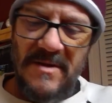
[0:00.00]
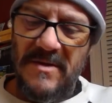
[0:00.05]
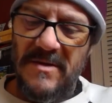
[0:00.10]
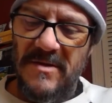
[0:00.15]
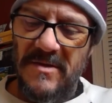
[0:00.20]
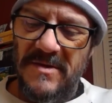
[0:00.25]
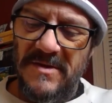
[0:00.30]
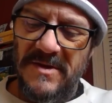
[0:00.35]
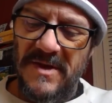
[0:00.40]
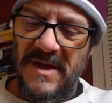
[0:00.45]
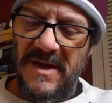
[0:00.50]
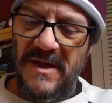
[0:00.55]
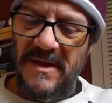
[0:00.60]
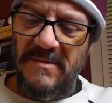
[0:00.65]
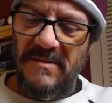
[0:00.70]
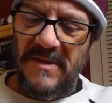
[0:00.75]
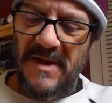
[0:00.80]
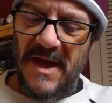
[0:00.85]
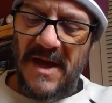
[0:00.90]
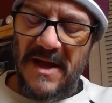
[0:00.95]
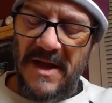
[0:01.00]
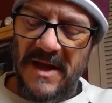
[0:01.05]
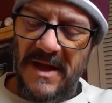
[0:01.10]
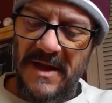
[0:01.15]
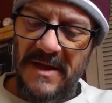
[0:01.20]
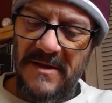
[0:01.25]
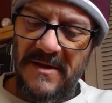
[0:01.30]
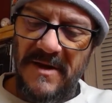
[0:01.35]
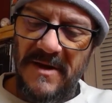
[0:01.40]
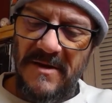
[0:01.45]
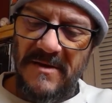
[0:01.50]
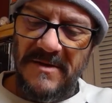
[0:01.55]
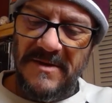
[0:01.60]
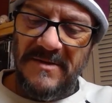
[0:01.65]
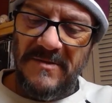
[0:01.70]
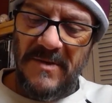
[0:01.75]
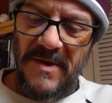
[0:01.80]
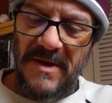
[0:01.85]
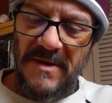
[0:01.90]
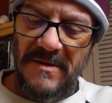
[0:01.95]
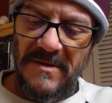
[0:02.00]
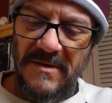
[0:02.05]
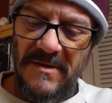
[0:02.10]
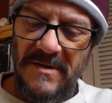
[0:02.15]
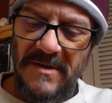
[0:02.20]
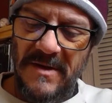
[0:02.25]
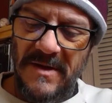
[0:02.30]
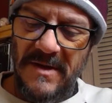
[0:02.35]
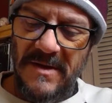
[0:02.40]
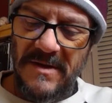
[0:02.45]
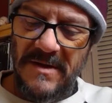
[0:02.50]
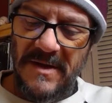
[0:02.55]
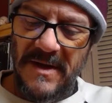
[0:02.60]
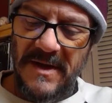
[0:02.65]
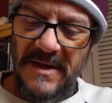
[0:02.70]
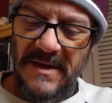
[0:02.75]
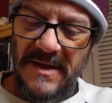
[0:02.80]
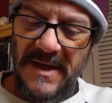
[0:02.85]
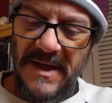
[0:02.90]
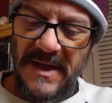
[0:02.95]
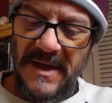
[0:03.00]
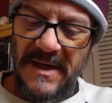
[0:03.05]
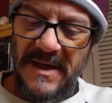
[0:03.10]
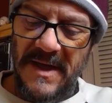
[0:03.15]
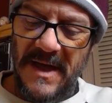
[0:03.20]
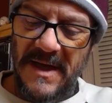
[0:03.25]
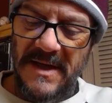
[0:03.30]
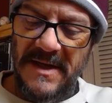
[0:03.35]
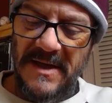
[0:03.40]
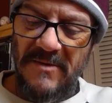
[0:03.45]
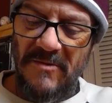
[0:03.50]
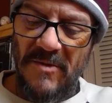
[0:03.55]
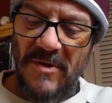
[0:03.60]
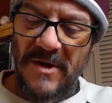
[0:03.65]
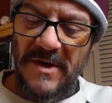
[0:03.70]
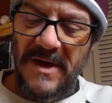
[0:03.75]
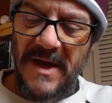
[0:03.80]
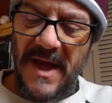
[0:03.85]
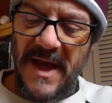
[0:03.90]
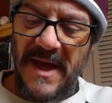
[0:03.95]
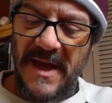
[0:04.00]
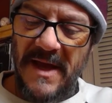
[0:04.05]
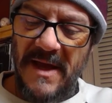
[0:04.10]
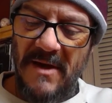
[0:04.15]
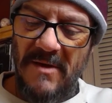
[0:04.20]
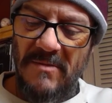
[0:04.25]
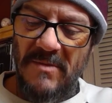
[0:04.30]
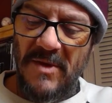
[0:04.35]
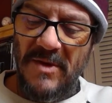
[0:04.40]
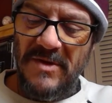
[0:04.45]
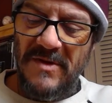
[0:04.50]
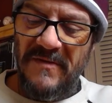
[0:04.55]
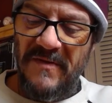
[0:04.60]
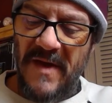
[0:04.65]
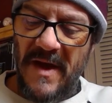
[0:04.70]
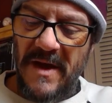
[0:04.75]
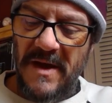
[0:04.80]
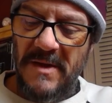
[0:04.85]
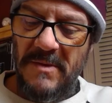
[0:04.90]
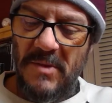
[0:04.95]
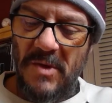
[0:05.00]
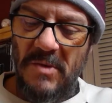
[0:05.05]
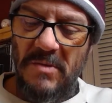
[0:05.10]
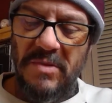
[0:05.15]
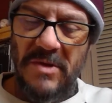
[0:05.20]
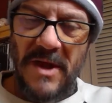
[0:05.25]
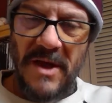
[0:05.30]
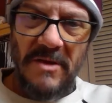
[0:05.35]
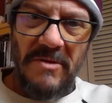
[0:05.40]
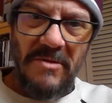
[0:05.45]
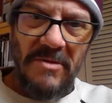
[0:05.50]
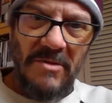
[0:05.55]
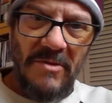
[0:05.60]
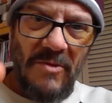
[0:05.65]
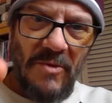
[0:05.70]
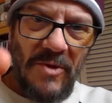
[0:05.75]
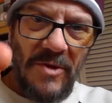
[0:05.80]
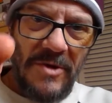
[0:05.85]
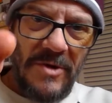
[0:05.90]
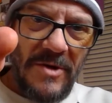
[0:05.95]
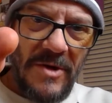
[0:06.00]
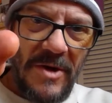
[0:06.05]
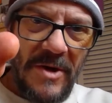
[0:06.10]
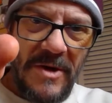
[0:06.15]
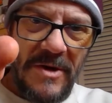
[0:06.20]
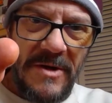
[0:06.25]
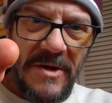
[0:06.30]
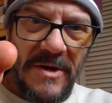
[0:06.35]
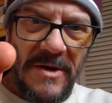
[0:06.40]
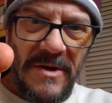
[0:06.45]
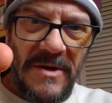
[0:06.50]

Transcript: Looks like he got a hit there as well. 1991 AL Most Valuable Player Award card.